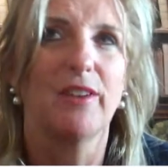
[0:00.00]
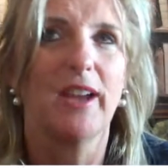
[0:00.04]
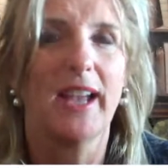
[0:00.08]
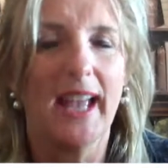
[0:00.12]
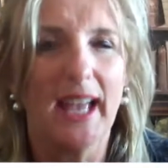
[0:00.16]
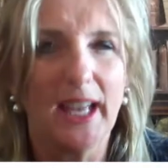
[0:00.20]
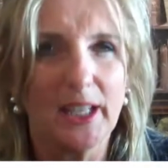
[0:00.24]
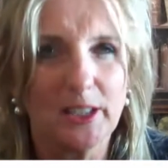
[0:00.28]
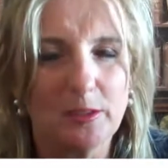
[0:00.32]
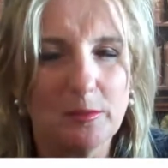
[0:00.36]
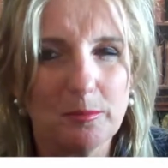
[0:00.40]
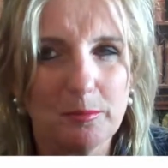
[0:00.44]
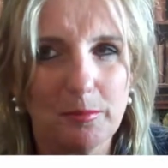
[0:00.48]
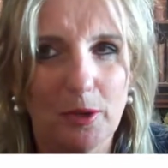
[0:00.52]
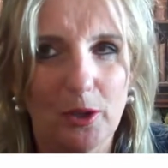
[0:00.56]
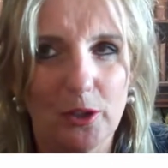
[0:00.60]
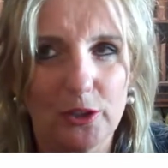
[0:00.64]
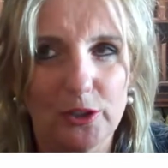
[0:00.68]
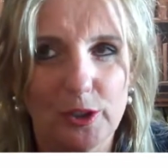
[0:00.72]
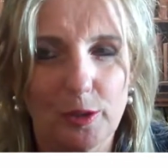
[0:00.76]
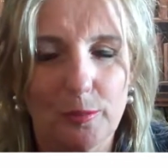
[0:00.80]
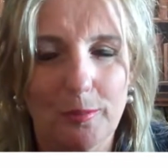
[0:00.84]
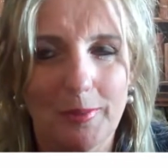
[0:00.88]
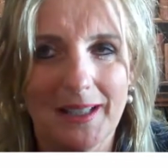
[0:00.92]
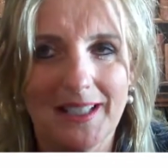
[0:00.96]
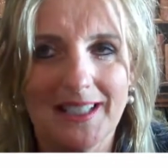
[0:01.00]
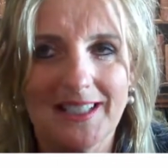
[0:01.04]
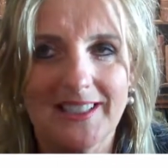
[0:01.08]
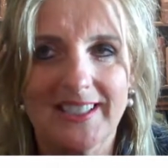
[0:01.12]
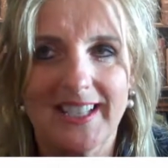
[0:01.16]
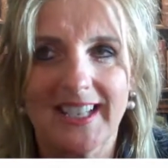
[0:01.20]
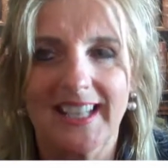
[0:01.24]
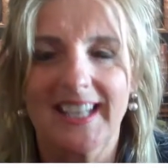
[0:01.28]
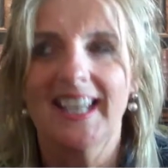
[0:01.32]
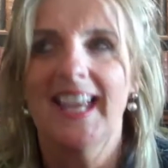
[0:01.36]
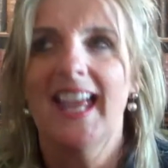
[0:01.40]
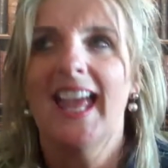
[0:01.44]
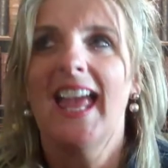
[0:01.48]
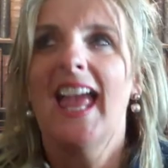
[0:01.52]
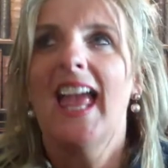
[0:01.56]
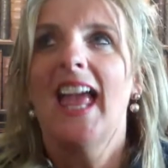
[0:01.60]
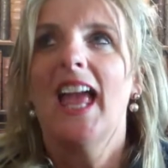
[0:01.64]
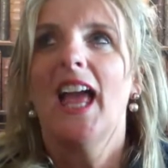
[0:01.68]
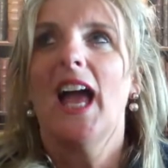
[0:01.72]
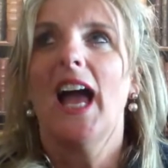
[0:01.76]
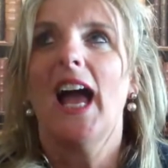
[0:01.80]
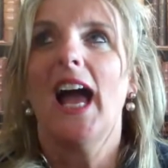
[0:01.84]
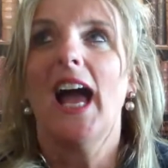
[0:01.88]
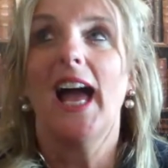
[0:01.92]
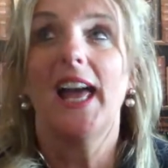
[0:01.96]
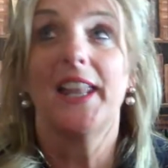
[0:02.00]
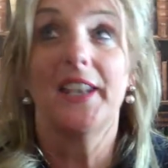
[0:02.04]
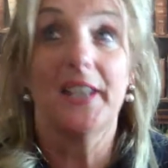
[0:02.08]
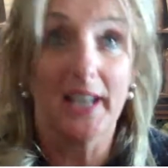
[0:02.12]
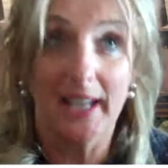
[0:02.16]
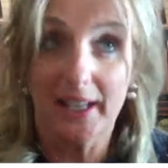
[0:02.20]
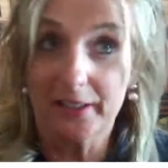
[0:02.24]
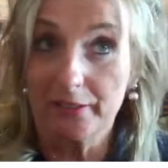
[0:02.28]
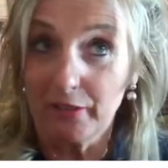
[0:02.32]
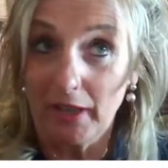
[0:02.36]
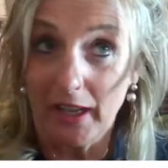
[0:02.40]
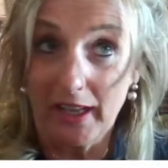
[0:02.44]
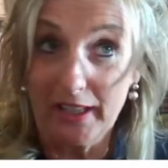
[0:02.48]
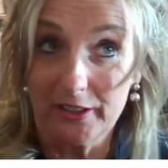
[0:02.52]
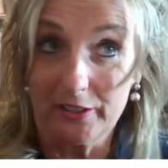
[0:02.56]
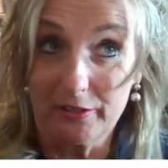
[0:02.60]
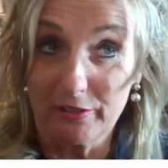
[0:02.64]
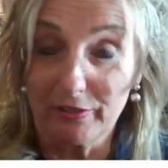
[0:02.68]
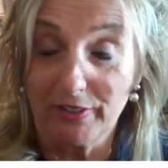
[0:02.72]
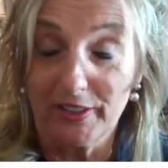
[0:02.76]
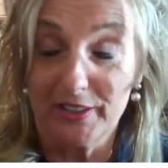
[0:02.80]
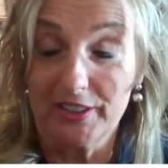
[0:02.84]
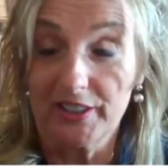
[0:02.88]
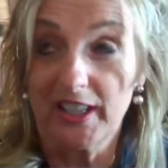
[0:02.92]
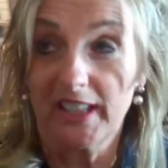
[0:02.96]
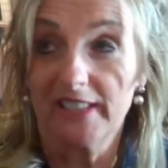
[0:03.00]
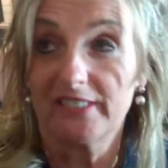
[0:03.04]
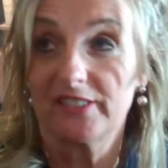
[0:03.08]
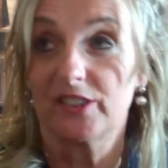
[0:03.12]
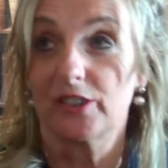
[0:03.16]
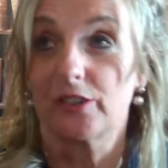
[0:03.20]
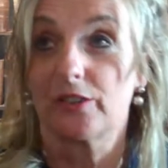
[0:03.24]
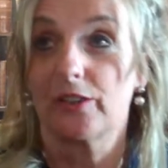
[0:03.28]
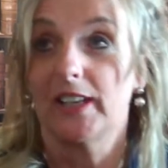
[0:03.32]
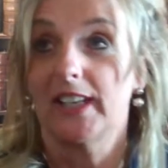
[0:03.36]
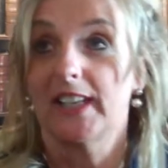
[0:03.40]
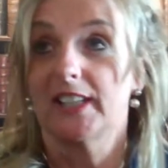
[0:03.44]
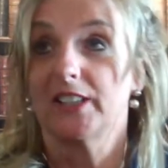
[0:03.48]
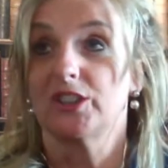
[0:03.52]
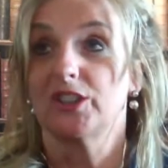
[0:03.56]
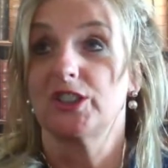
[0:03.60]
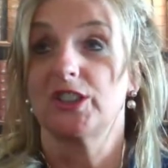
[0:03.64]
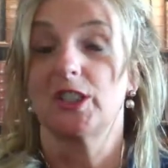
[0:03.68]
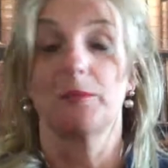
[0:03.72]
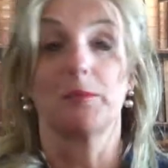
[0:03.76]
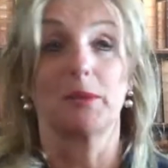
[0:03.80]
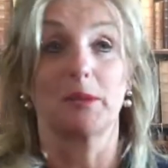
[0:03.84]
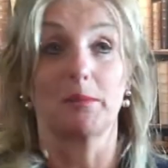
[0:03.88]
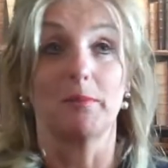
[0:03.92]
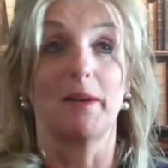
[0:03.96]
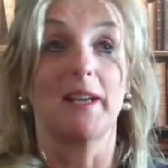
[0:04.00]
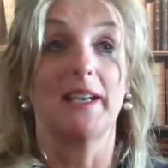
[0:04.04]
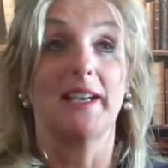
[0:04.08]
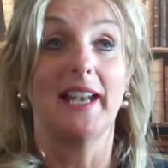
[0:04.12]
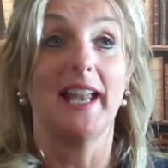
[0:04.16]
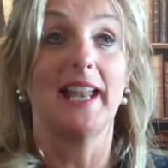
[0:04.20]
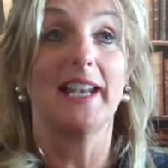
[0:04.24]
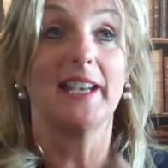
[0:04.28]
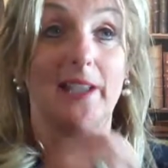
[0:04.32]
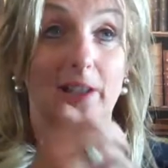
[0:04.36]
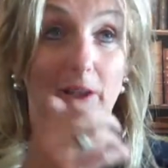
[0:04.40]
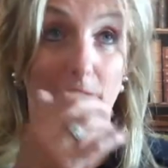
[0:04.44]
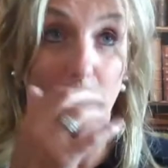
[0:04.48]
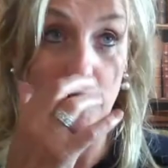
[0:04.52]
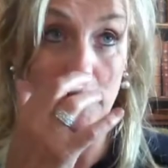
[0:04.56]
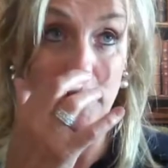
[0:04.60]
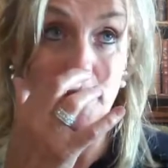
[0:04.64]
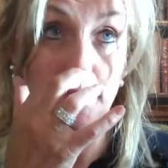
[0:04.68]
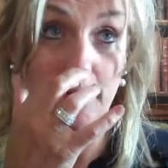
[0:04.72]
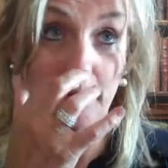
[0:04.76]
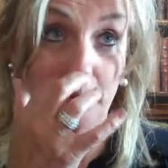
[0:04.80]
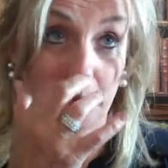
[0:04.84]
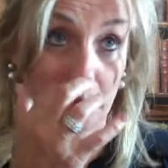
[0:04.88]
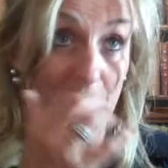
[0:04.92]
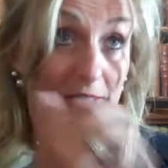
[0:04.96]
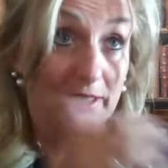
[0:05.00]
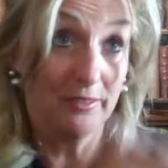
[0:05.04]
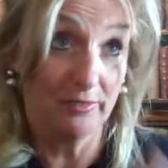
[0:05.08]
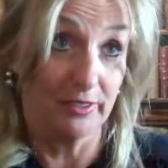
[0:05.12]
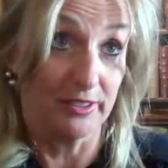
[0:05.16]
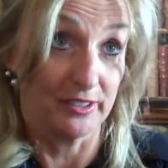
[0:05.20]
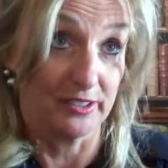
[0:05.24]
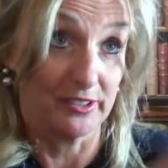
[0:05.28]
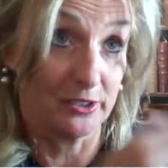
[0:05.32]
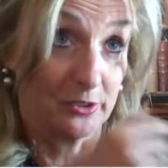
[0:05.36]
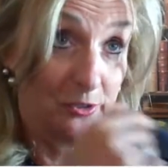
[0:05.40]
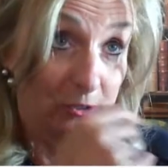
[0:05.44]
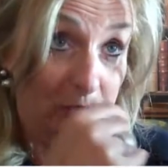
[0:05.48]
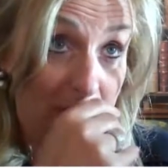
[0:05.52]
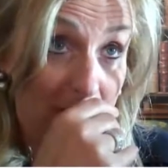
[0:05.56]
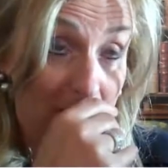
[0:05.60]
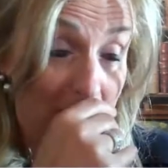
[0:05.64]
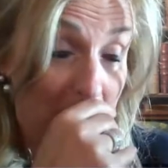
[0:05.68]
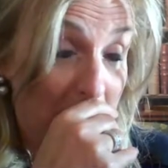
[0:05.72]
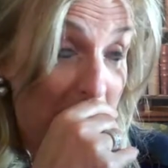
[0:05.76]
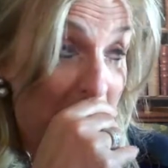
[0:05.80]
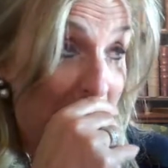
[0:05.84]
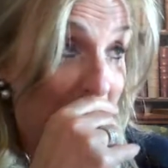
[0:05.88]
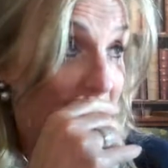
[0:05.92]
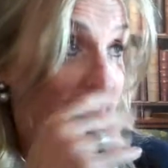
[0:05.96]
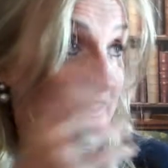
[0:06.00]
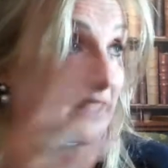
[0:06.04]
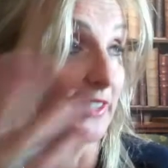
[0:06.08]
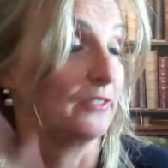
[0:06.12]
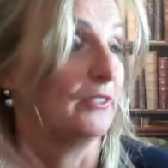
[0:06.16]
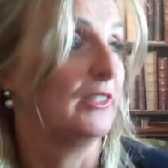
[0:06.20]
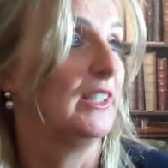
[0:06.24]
I hadn't bought the building, and I had a fantastic relationship with my landlord previous to it, like we got on